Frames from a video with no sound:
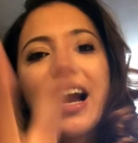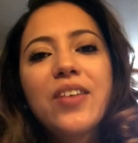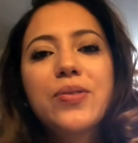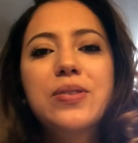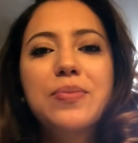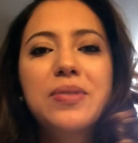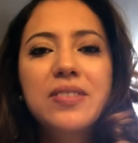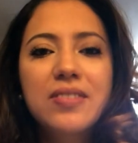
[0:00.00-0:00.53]
guys,
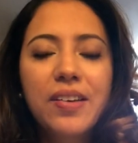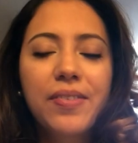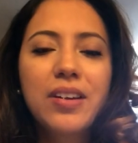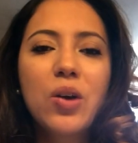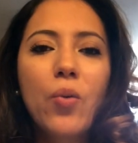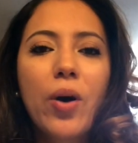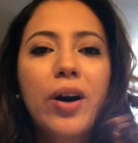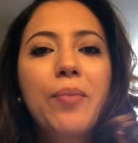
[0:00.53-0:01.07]
what's up? It's Stephanie
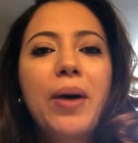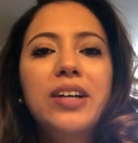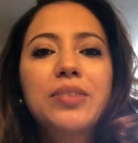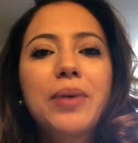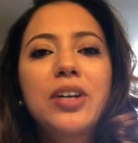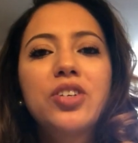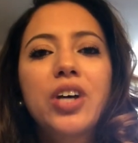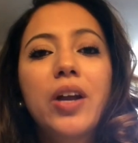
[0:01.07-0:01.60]
and welcome back to
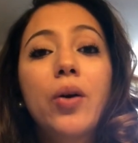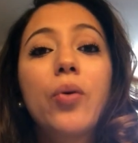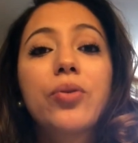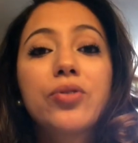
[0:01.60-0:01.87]
my channel.